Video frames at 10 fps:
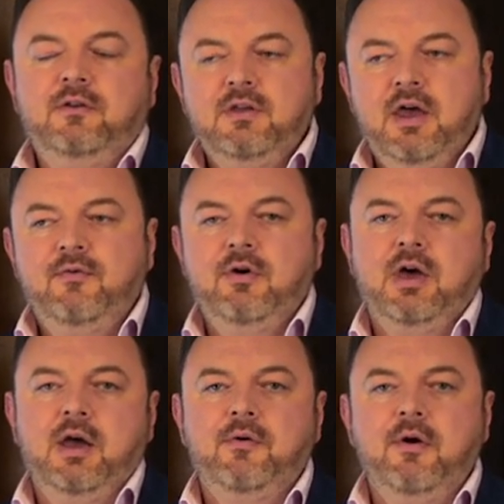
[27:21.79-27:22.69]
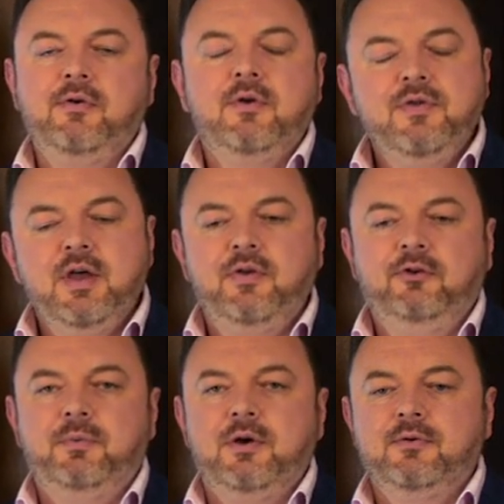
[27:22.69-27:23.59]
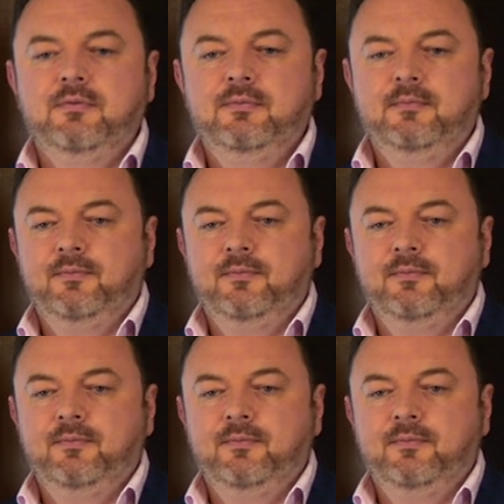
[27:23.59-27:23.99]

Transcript: It's going to have okay growth, nothing special.